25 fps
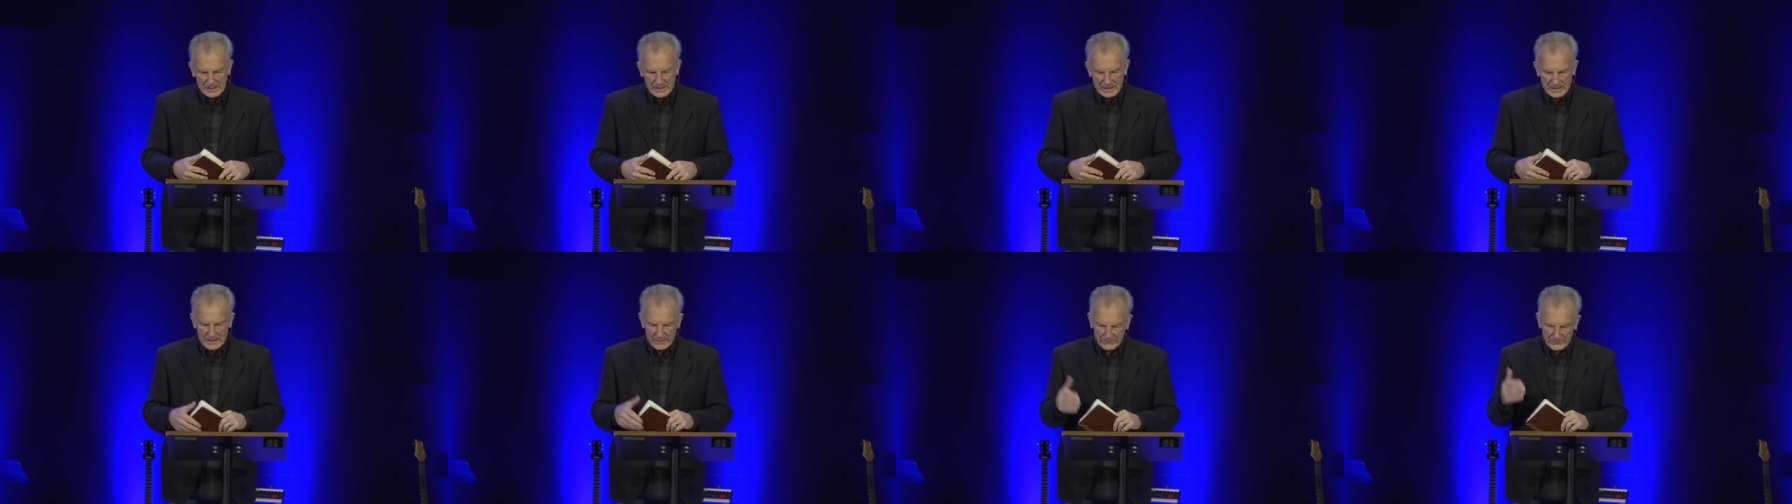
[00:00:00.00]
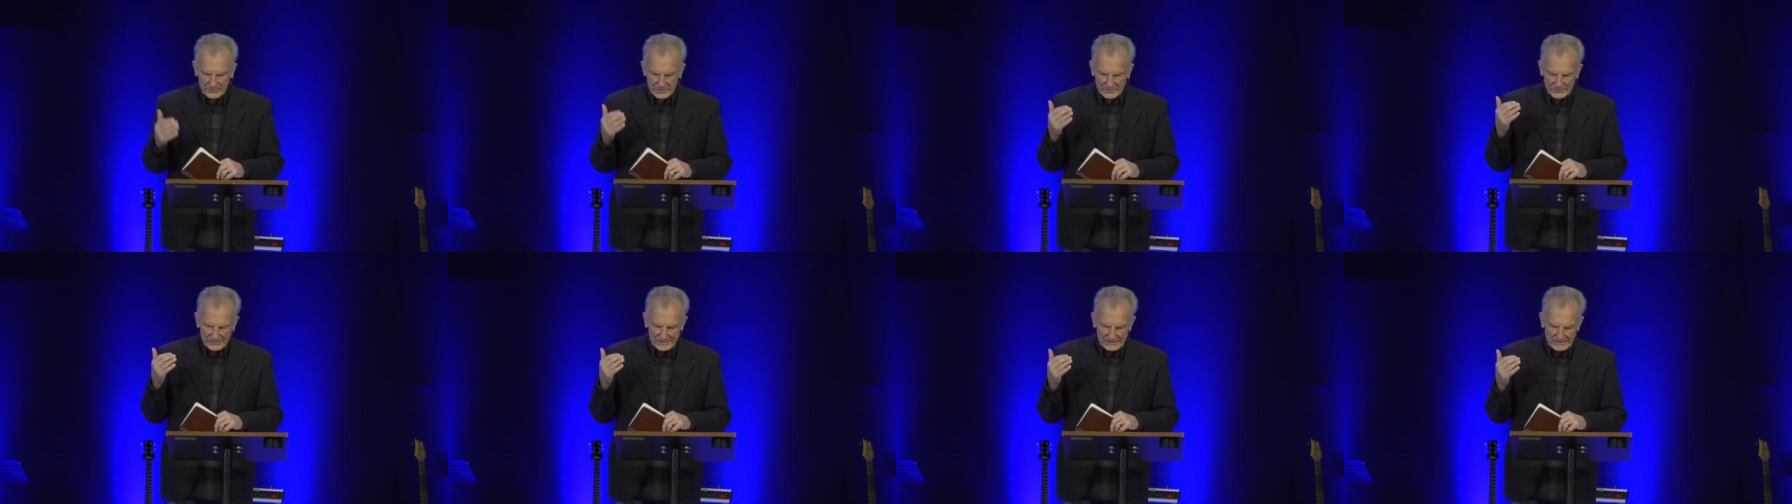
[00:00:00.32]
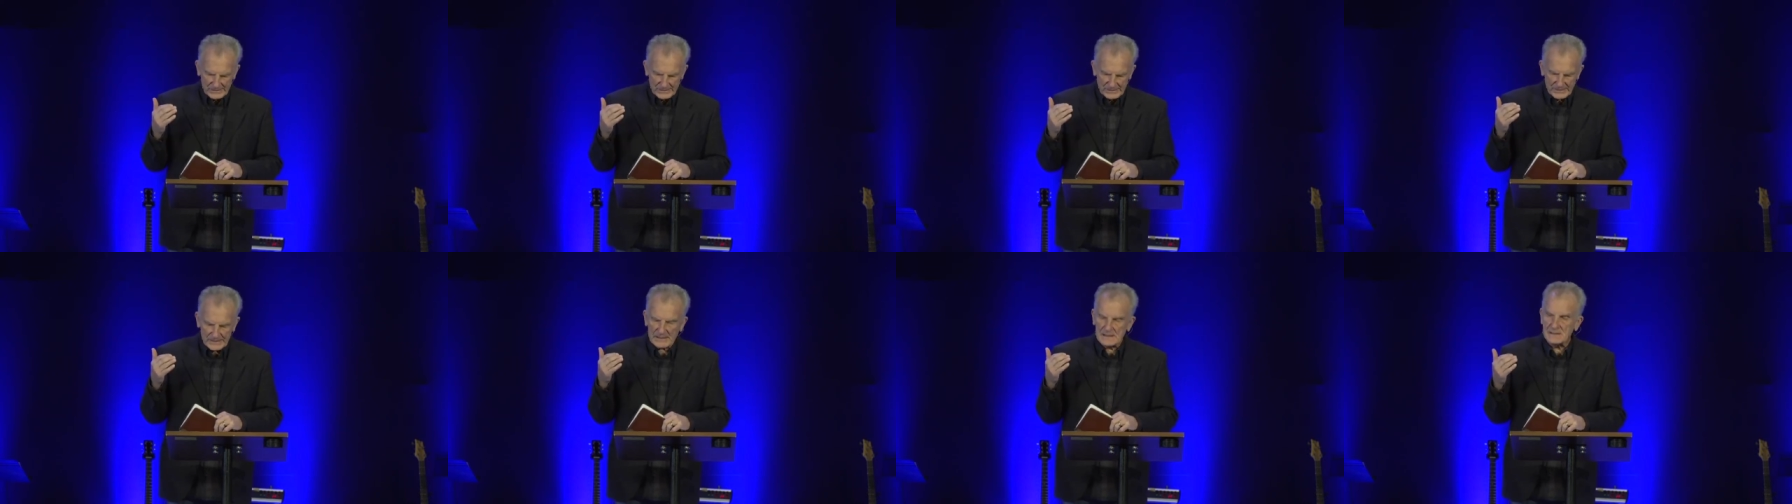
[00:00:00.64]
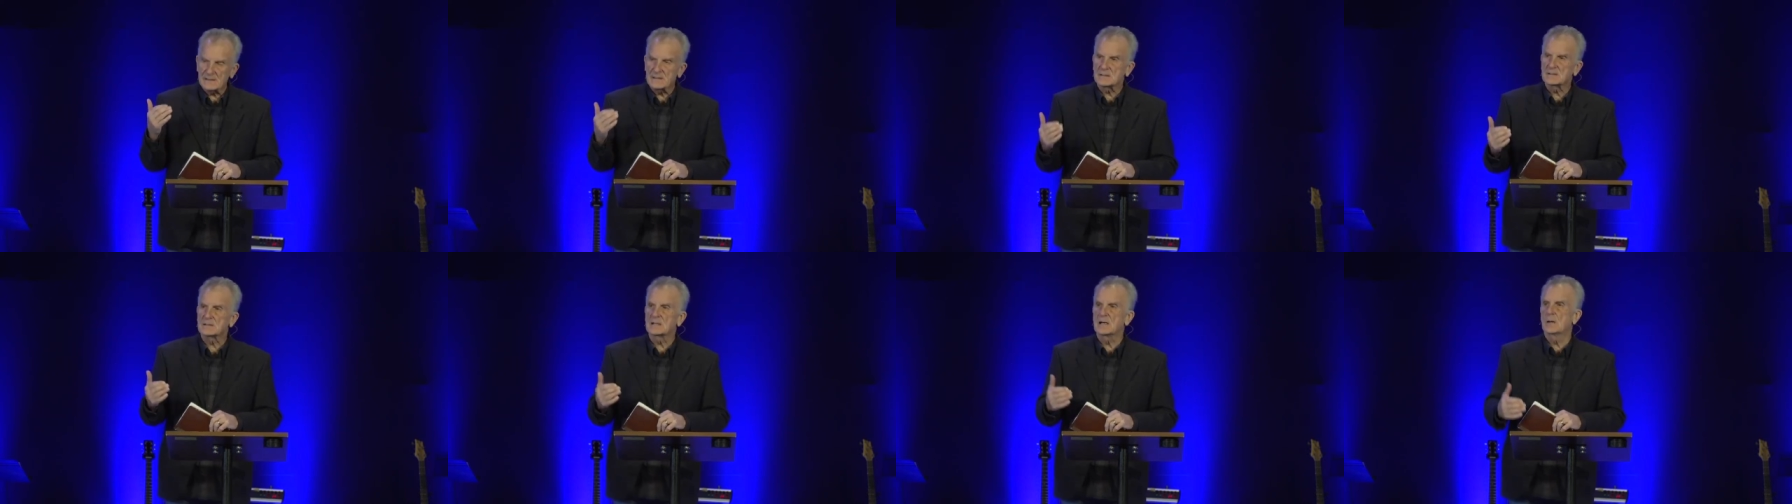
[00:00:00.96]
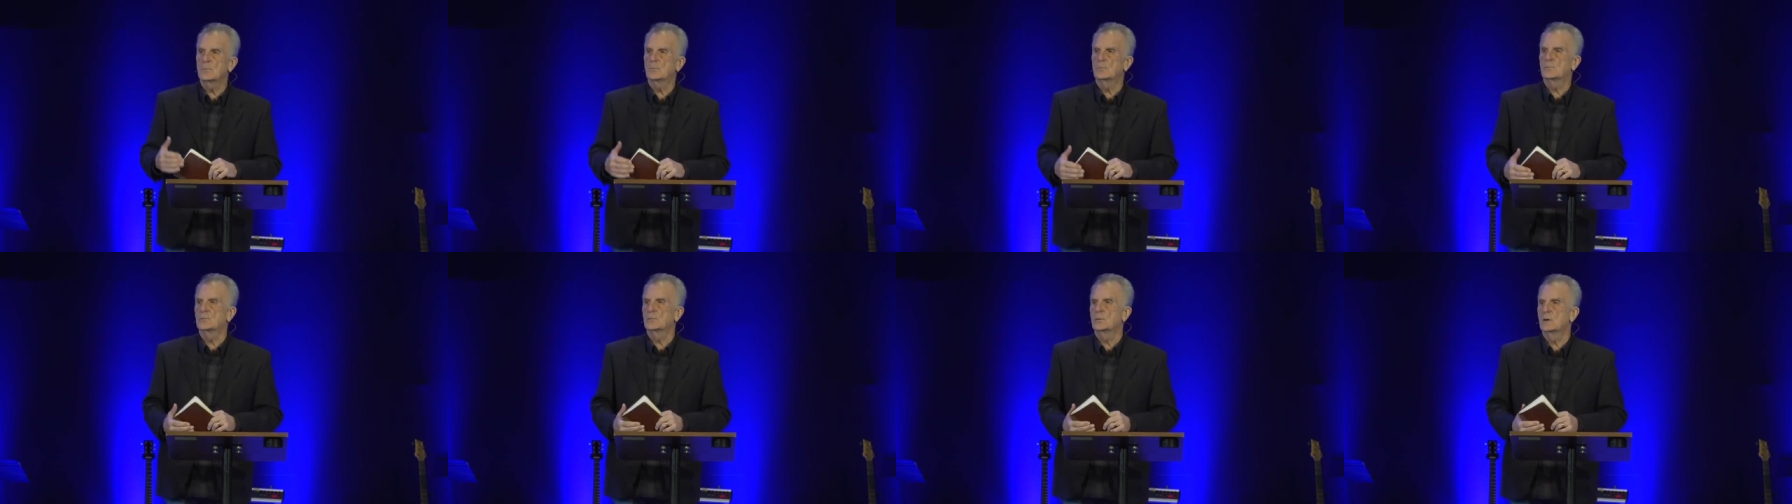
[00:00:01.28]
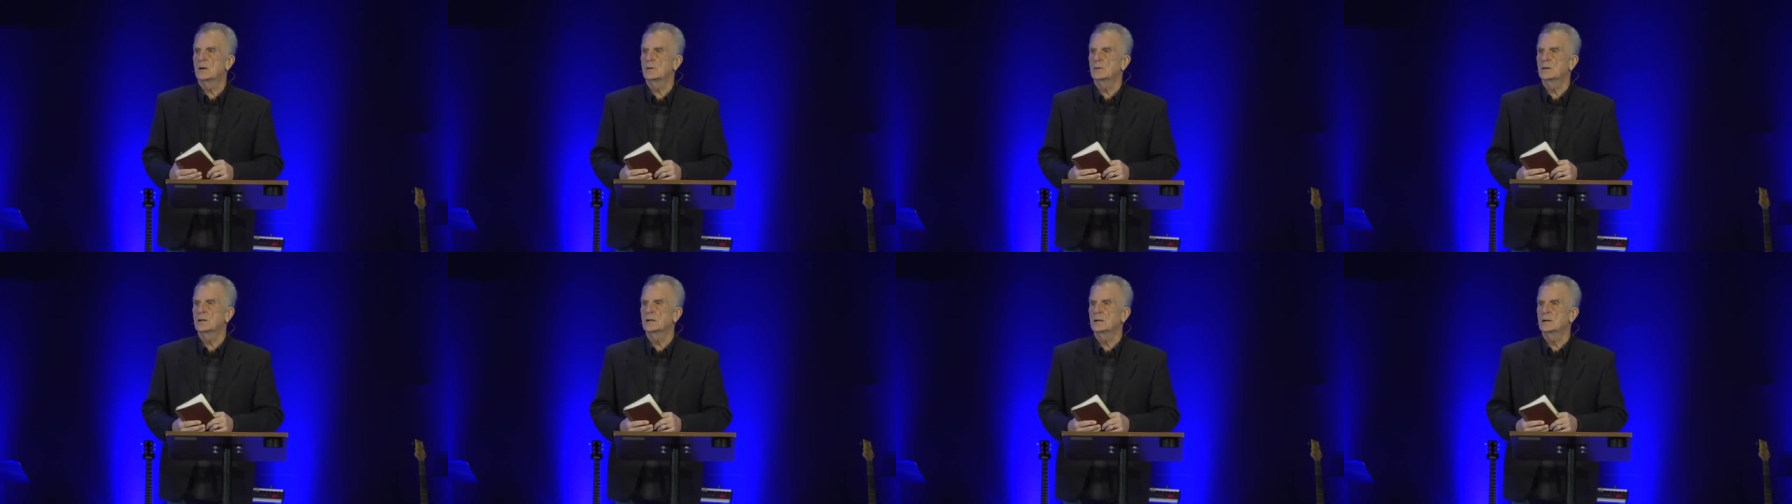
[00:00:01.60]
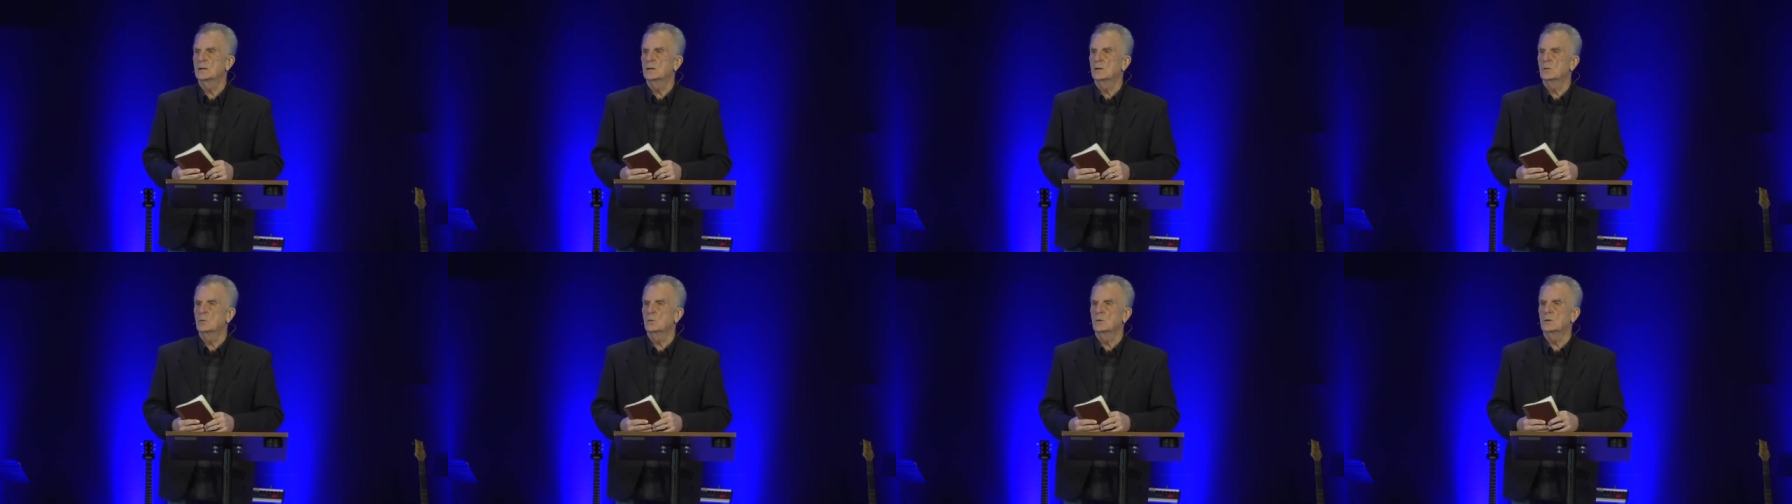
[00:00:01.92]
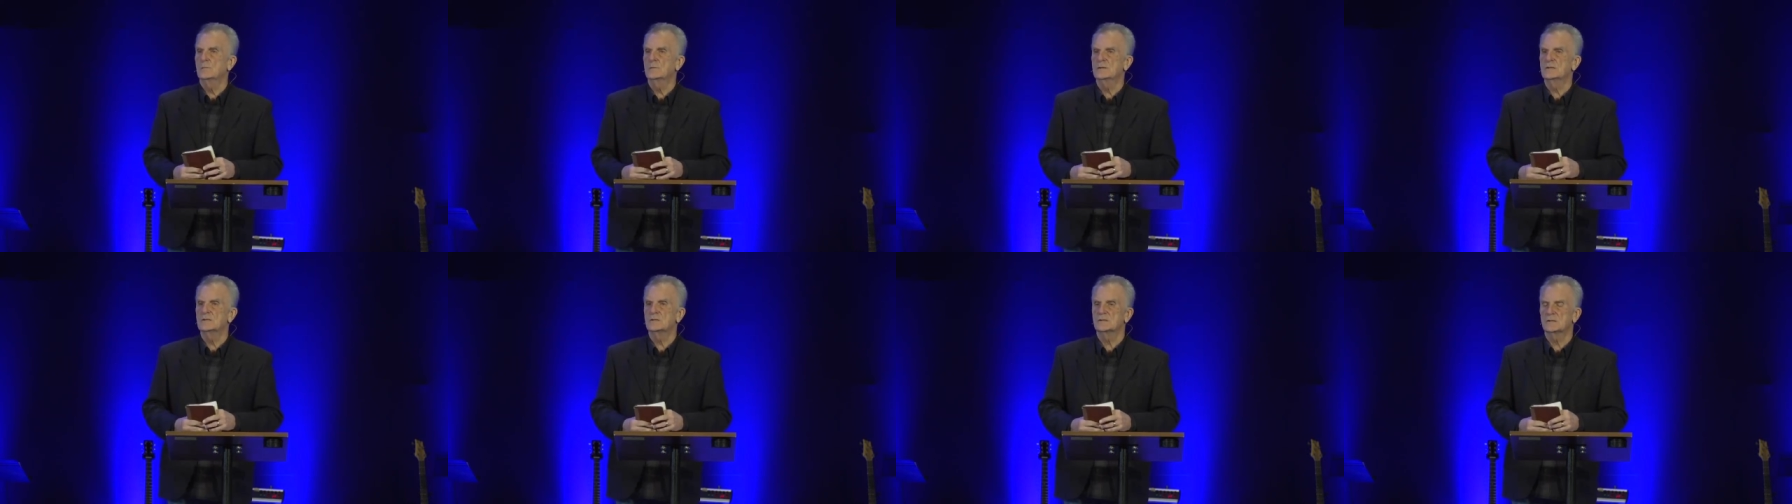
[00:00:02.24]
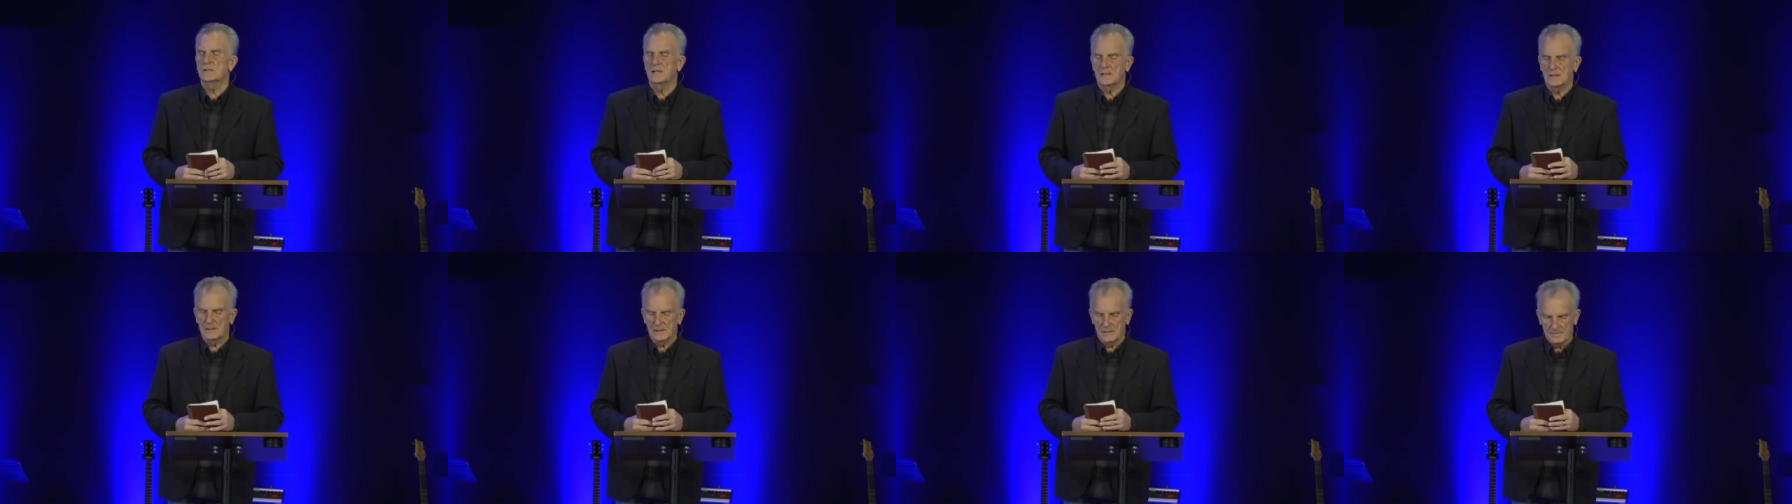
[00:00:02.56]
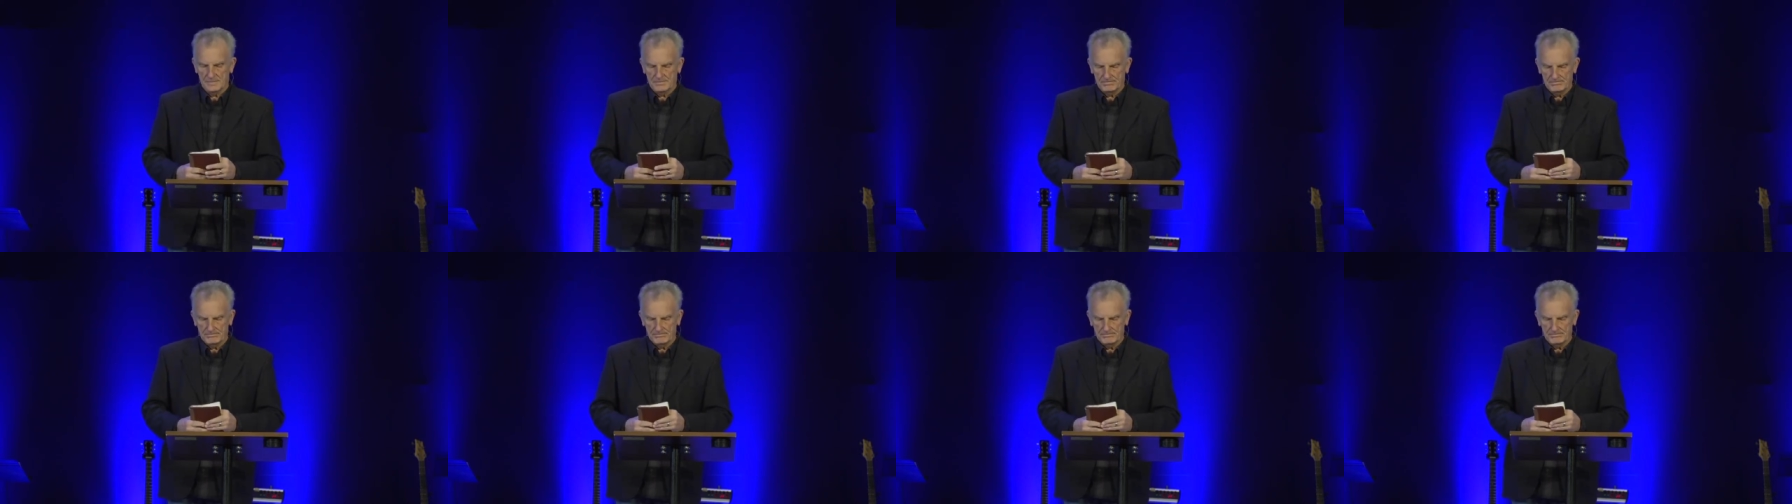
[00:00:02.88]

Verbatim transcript: Everything that is temporary will be shaken.